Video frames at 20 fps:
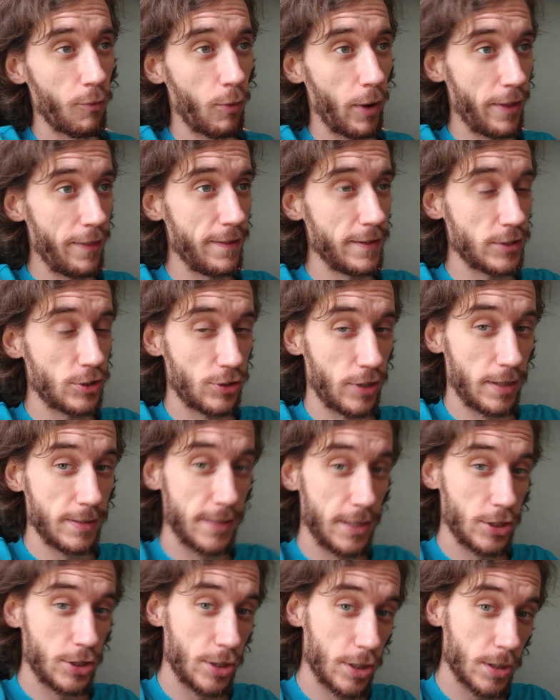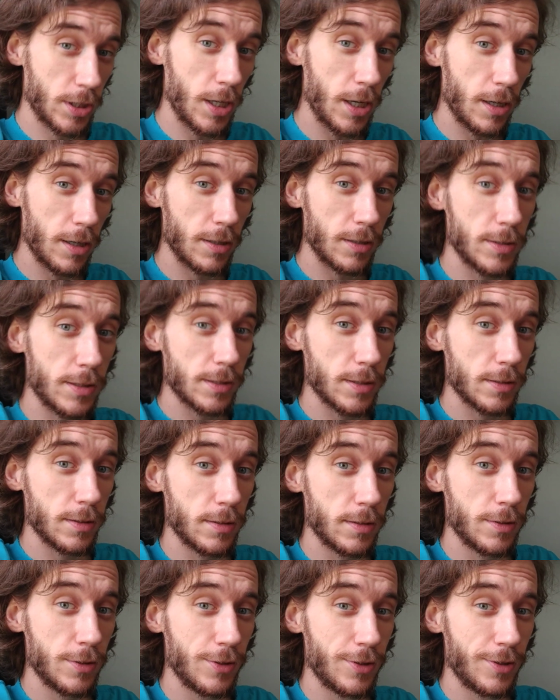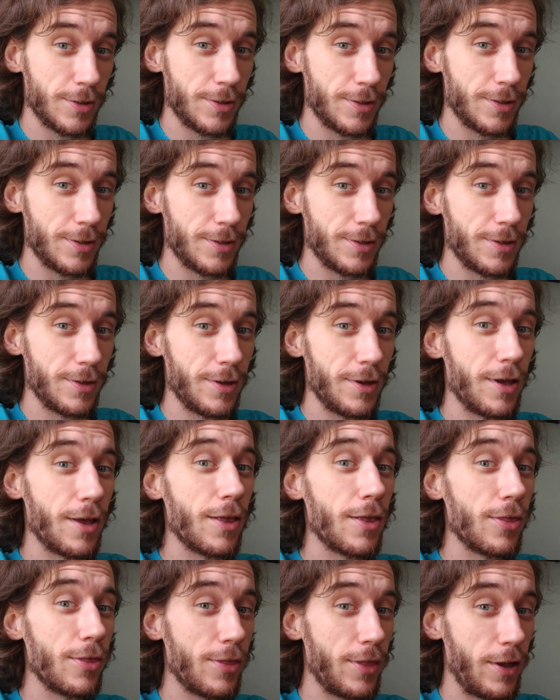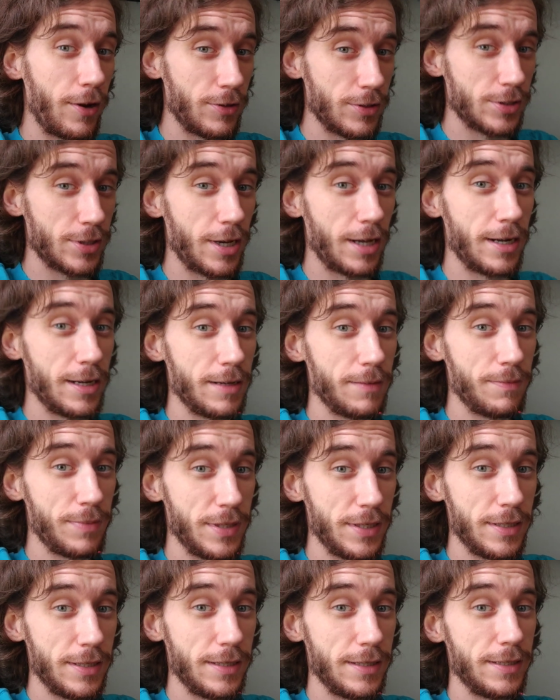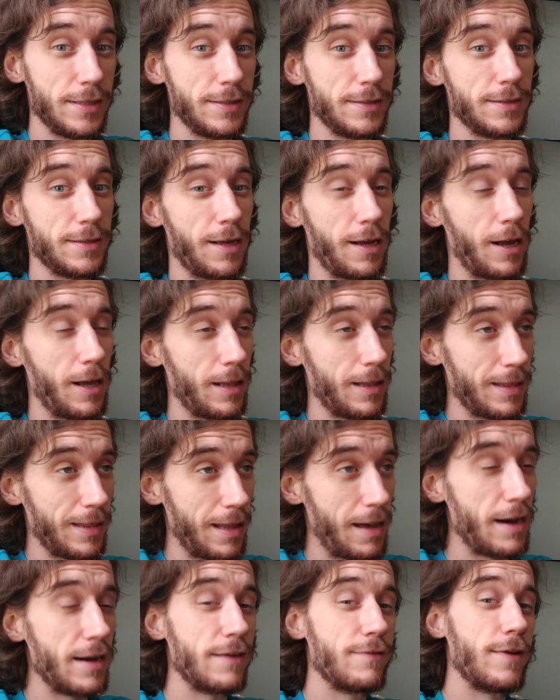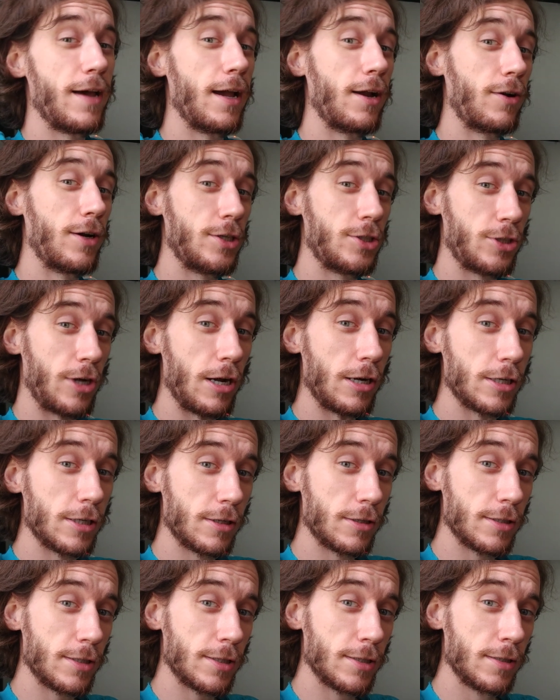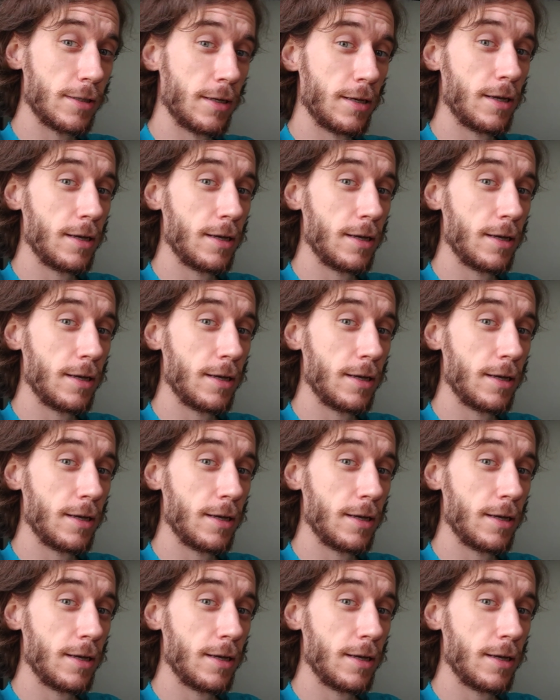when this transition occurs, there's gonna be a lot of angry truckers